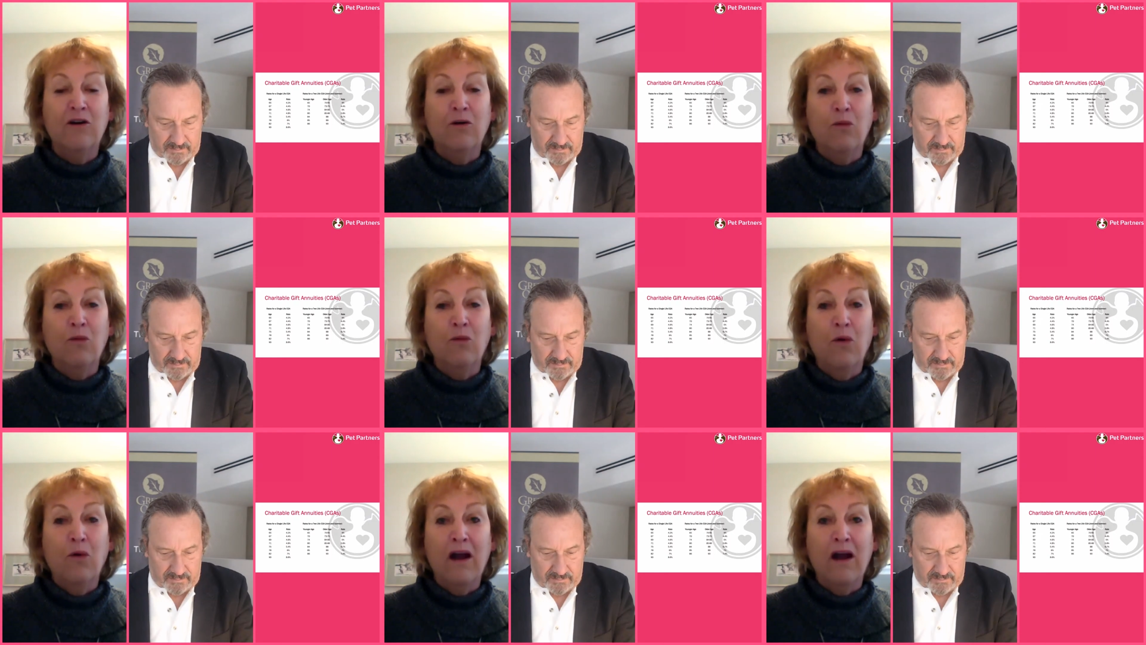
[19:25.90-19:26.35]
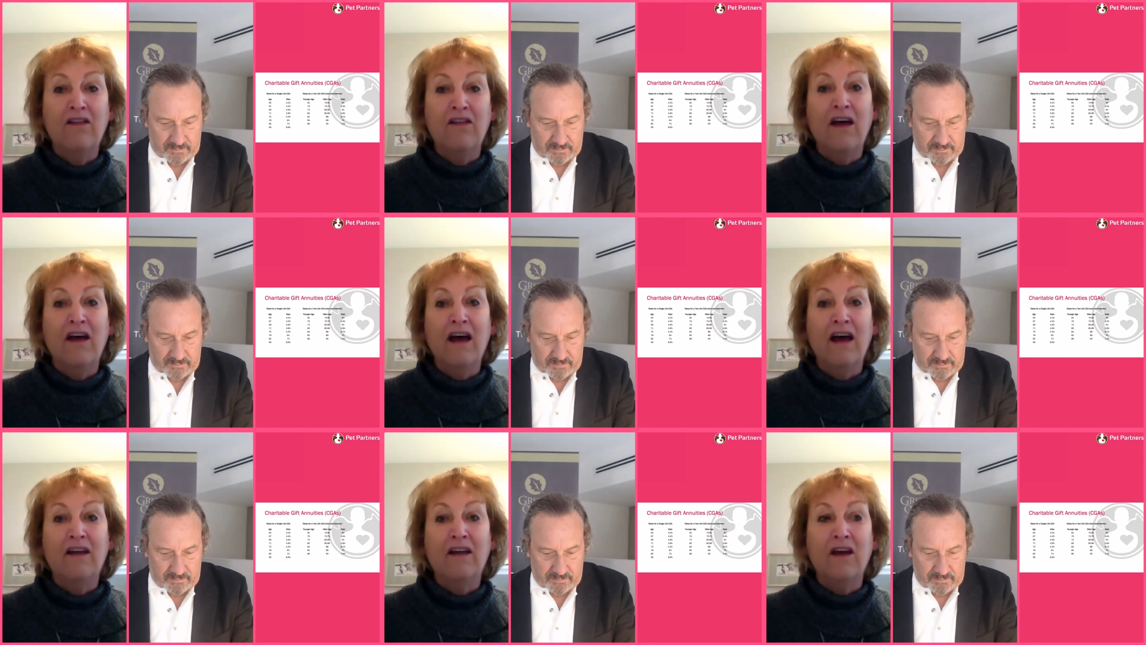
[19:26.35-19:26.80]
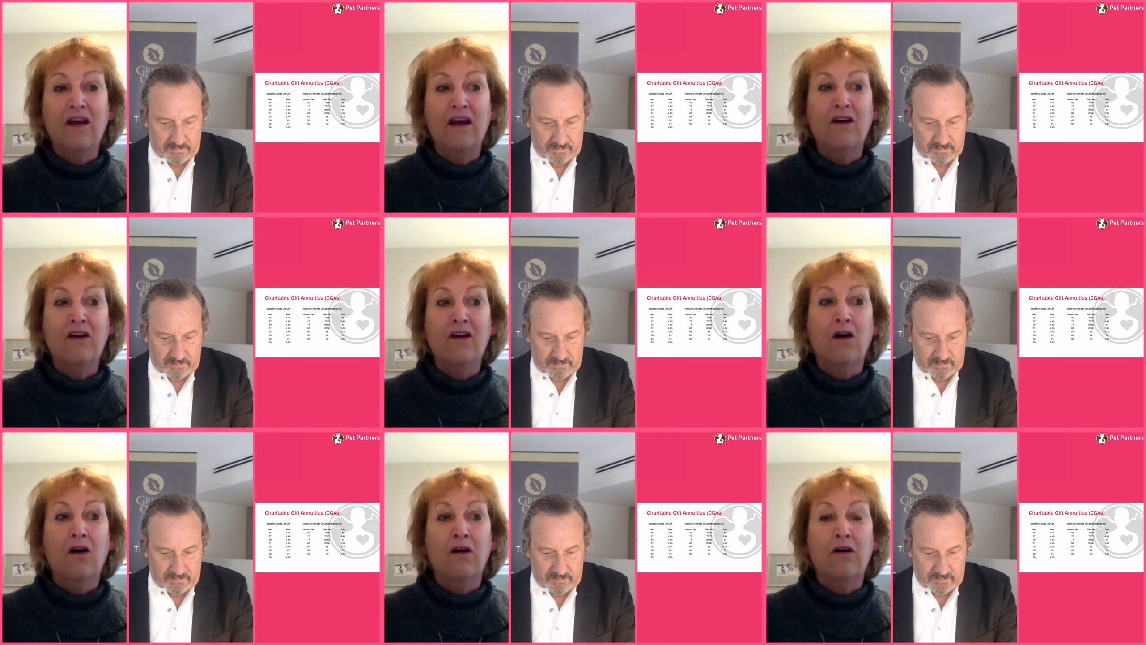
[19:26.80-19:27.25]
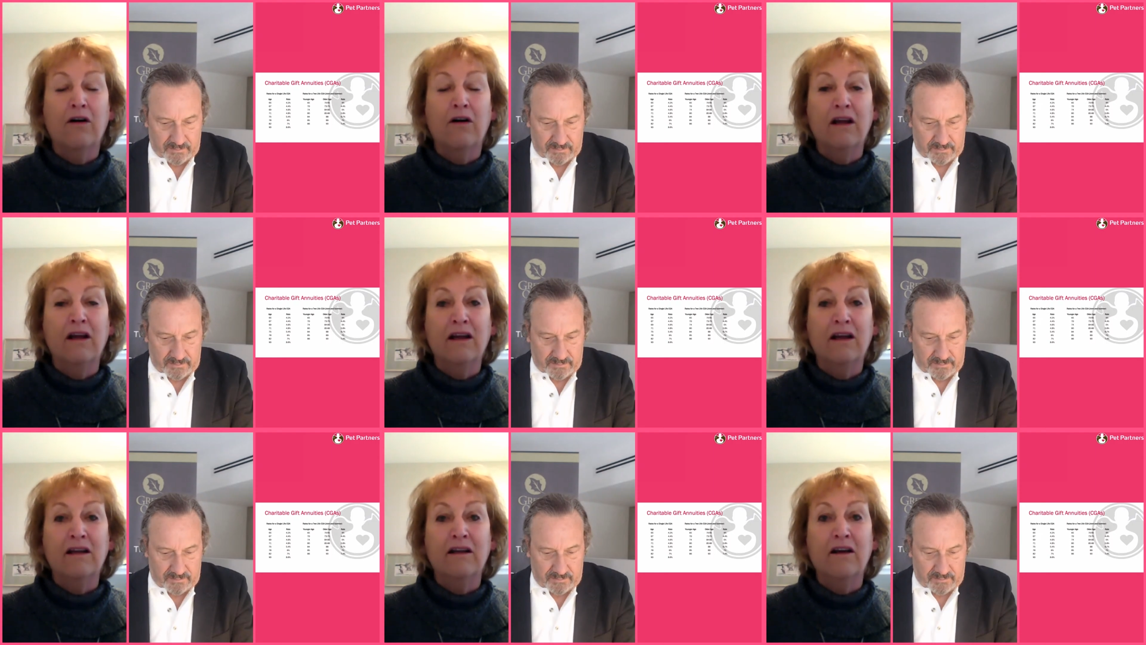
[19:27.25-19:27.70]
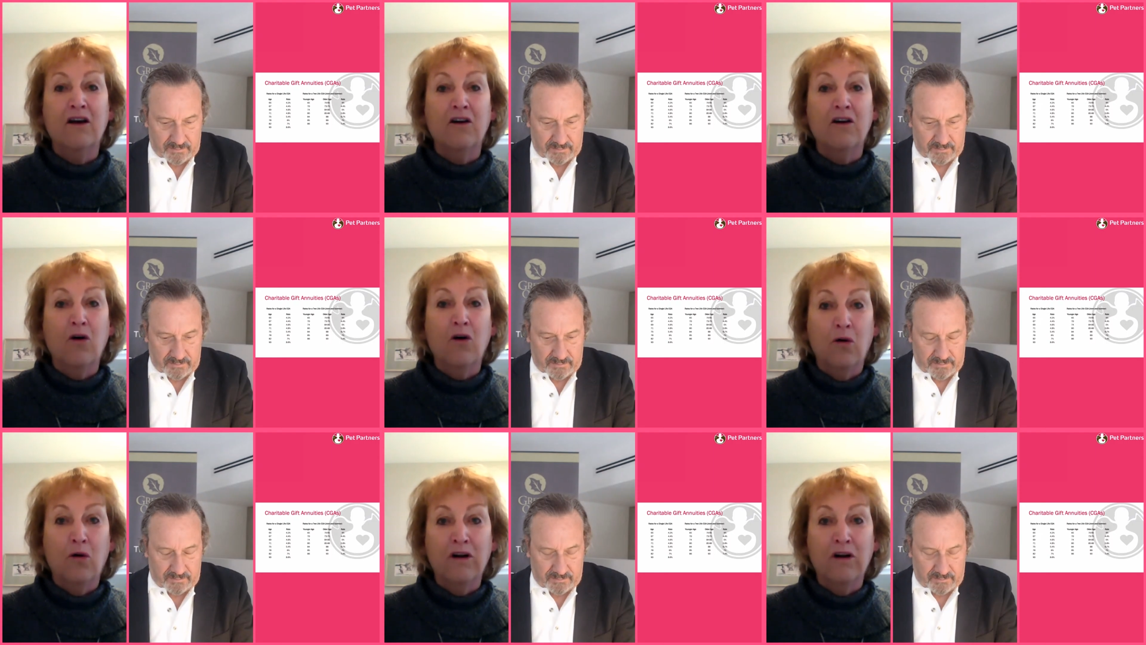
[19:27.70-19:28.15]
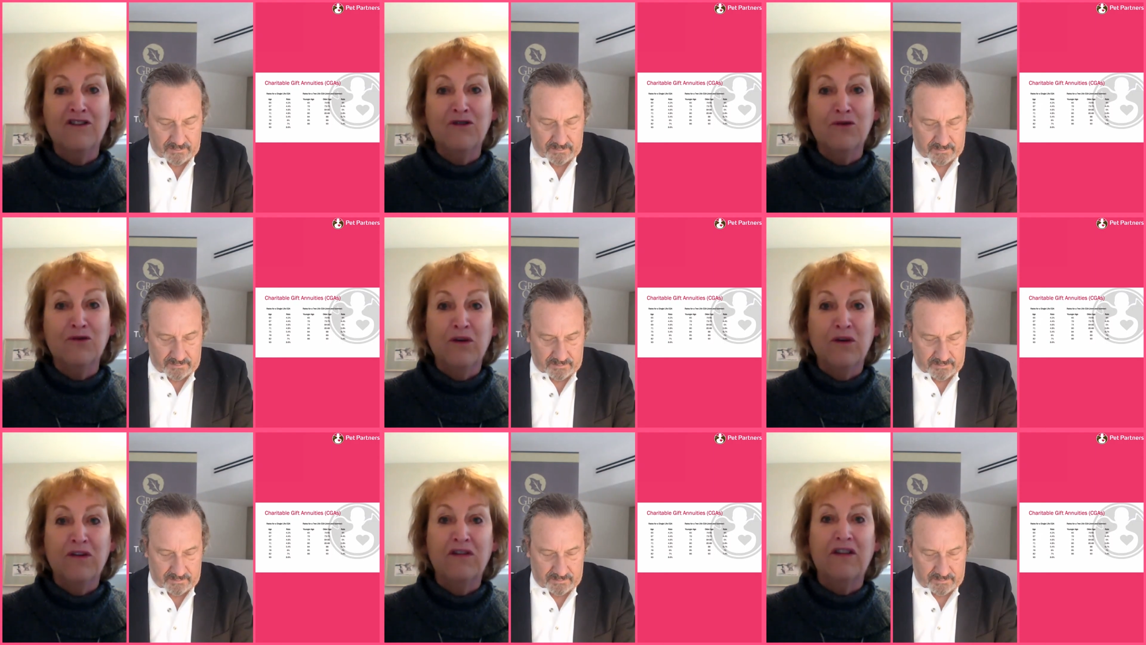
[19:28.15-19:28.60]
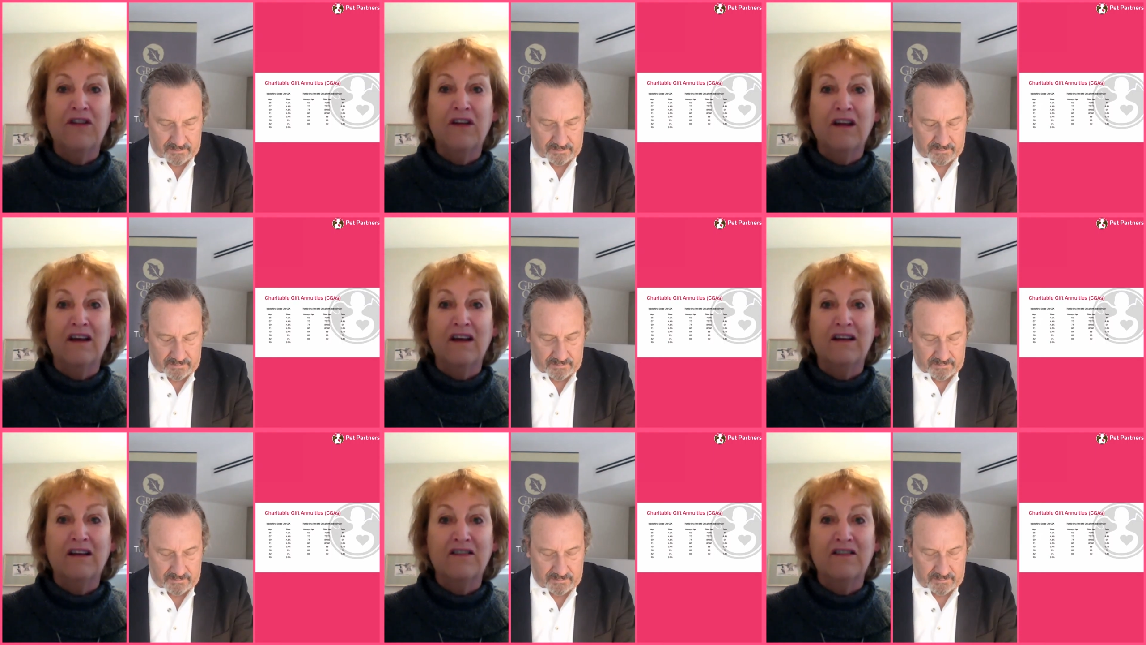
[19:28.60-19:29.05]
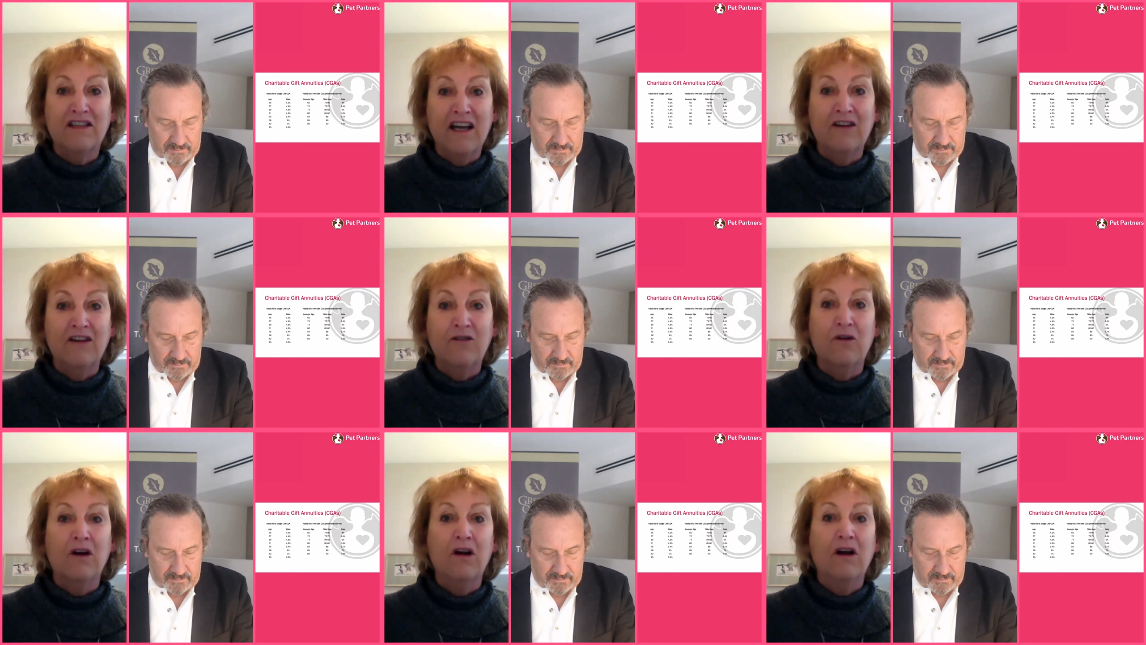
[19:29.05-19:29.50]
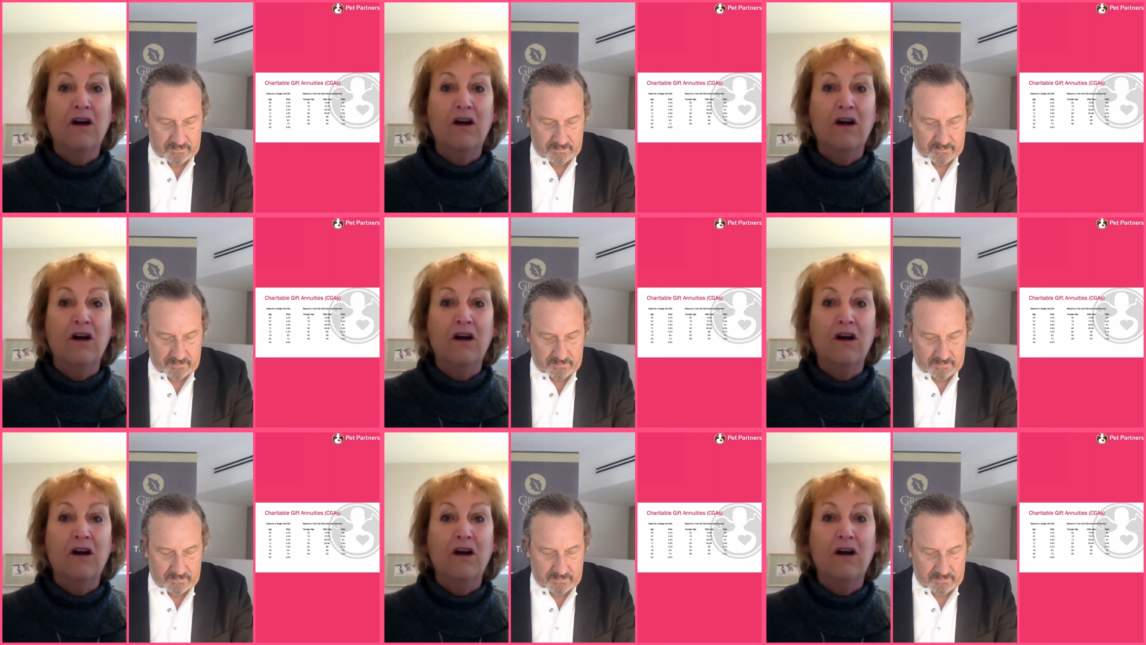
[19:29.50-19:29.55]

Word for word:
Speaker 1: a way that they are in accordance with uh, state